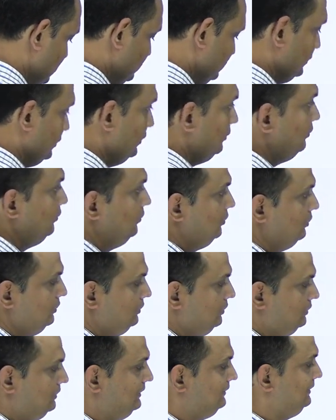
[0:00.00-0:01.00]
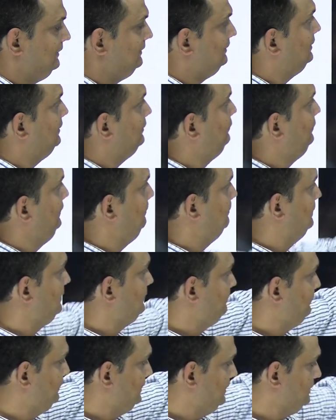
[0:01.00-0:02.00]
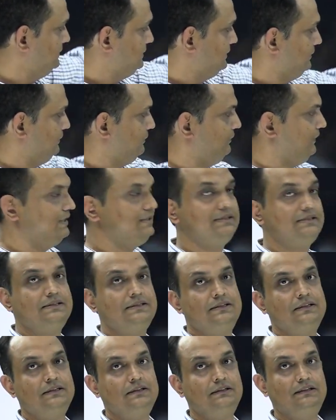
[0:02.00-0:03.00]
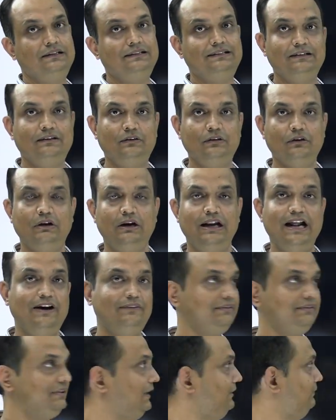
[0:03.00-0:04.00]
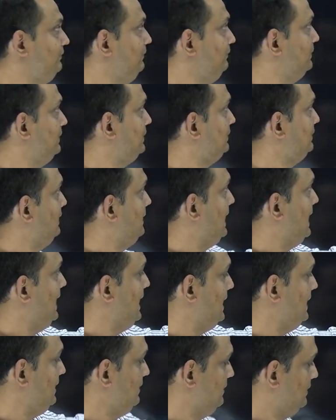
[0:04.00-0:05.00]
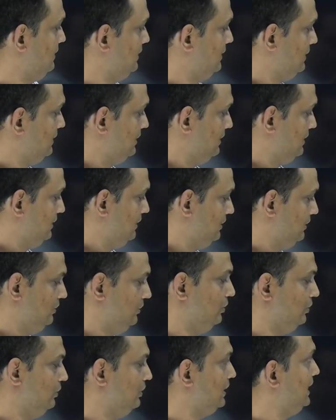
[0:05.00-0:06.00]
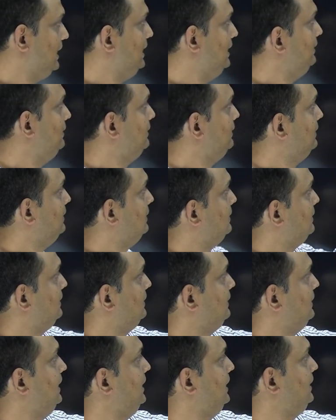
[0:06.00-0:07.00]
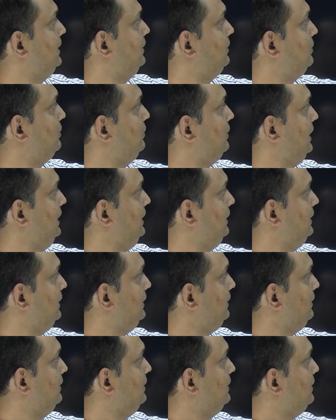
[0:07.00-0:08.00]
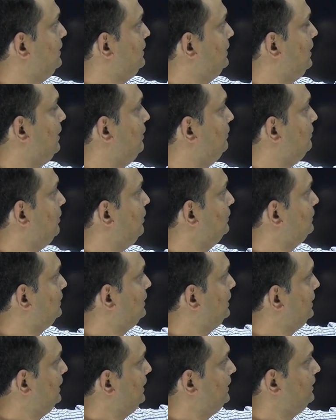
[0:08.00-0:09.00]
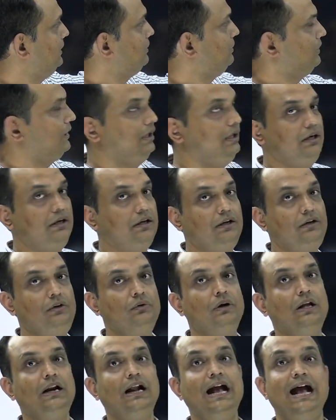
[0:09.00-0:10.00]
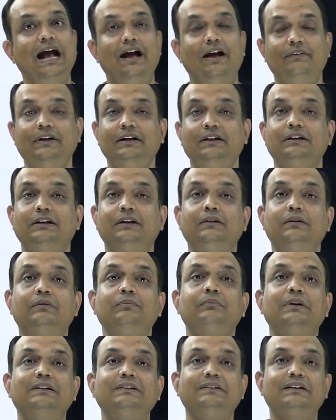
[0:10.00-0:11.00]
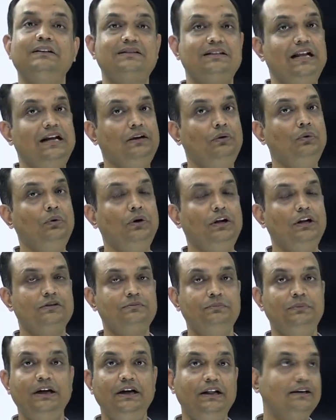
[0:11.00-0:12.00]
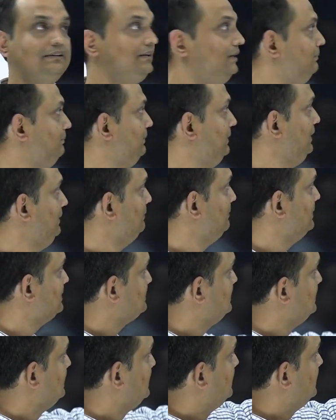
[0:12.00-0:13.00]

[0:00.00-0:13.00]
So this is the femur front surface, this is your left side femur, head, lower end, greater trochanter. Now on the greater trochanter you are having the muscles like gluteus medius and minimus.